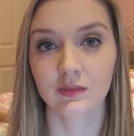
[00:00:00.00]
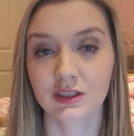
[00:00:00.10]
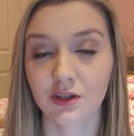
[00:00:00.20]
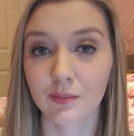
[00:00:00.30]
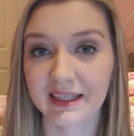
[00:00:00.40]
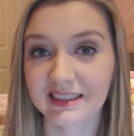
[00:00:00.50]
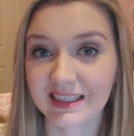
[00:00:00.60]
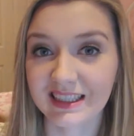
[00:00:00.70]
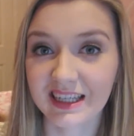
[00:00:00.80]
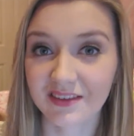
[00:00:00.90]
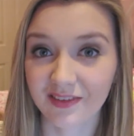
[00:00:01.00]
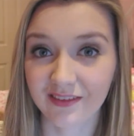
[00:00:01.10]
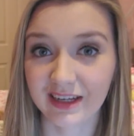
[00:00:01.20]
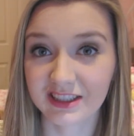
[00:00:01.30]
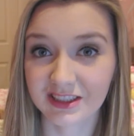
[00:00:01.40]
So basically in the
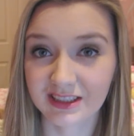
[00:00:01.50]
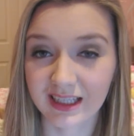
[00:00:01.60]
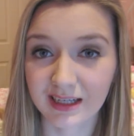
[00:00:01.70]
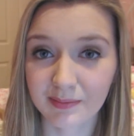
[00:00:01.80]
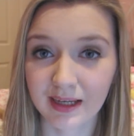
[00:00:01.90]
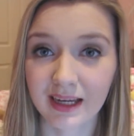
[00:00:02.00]
foundation step,